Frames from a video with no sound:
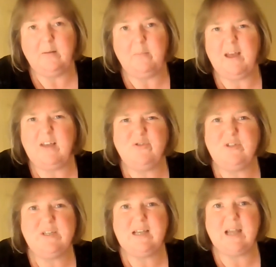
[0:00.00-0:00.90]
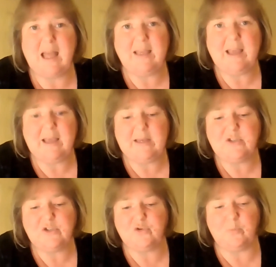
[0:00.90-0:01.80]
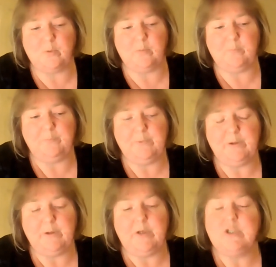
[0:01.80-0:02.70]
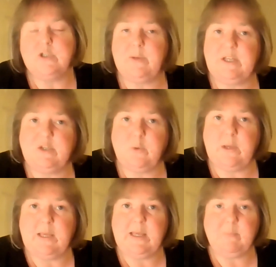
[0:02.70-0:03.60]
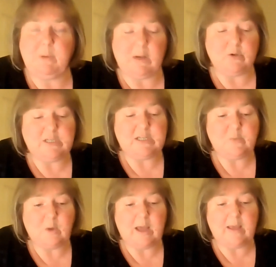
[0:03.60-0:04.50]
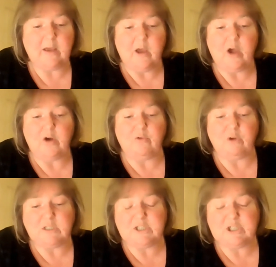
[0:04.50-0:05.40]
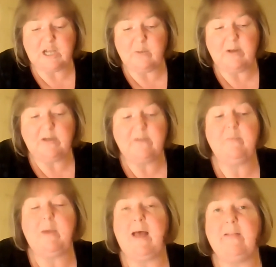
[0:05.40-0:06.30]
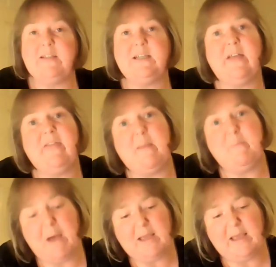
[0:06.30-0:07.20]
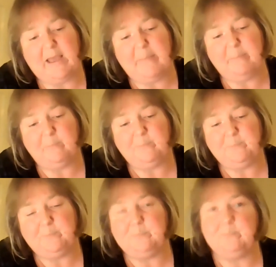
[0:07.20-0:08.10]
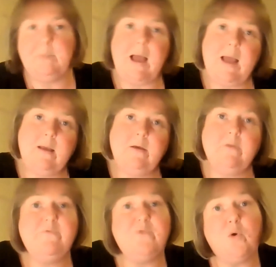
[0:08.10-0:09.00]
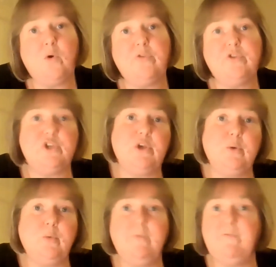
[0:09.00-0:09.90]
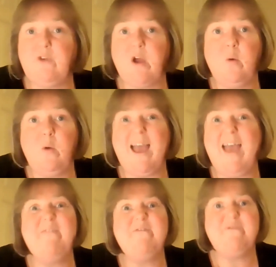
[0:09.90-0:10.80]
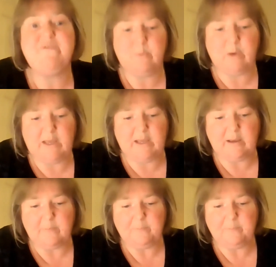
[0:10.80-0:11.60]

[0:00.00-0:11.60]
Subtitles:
But Andrew didn't like getting into trouble, so each week he plodded his way across the shallow end of the baths and then back again. Back and forth, to and fro, every week.